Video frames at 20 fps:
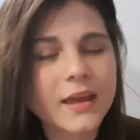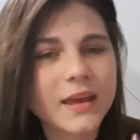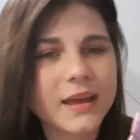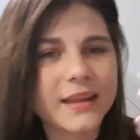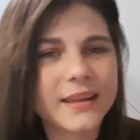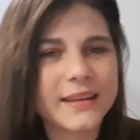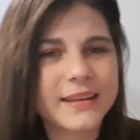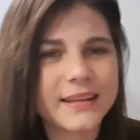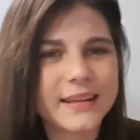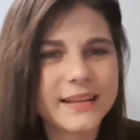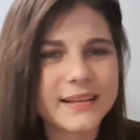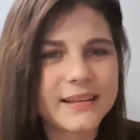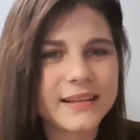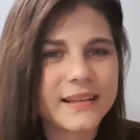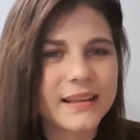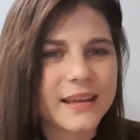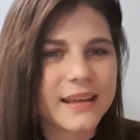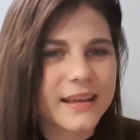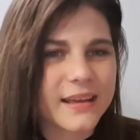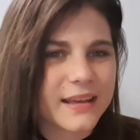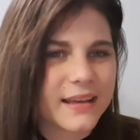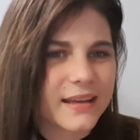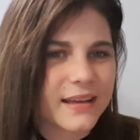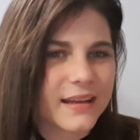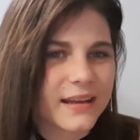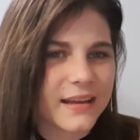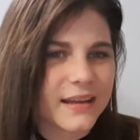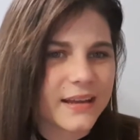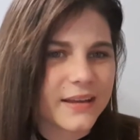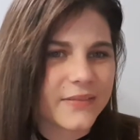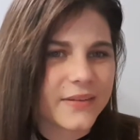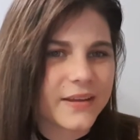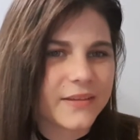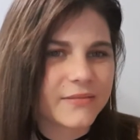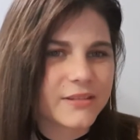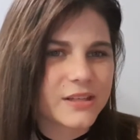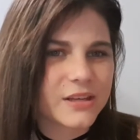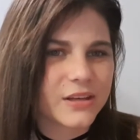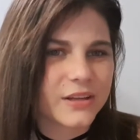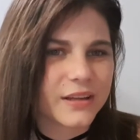And then this is like I think it
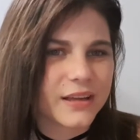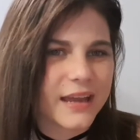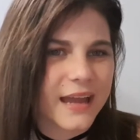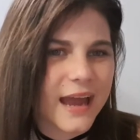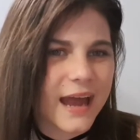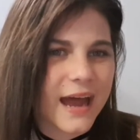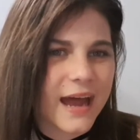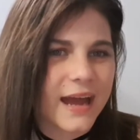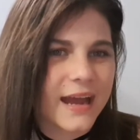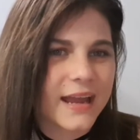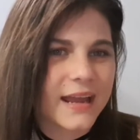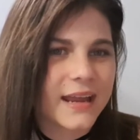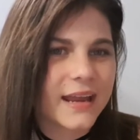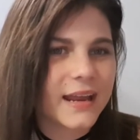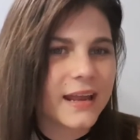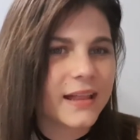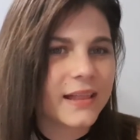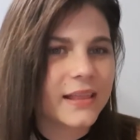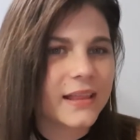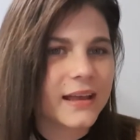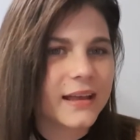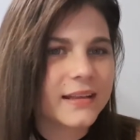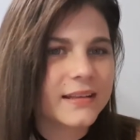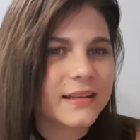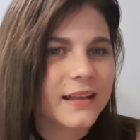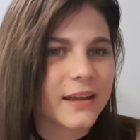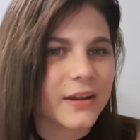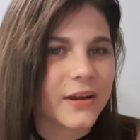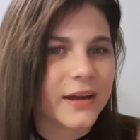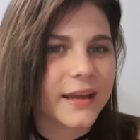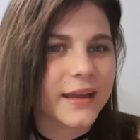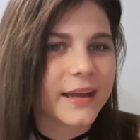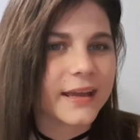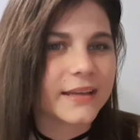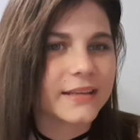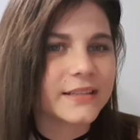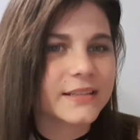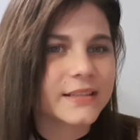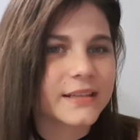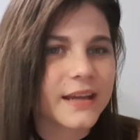was called a cat eye glass. I got it
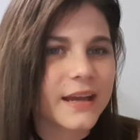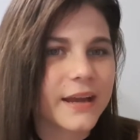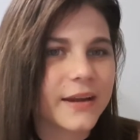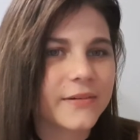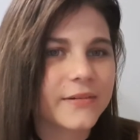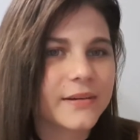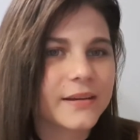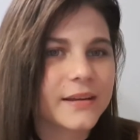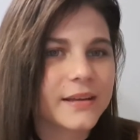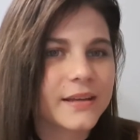ages ago.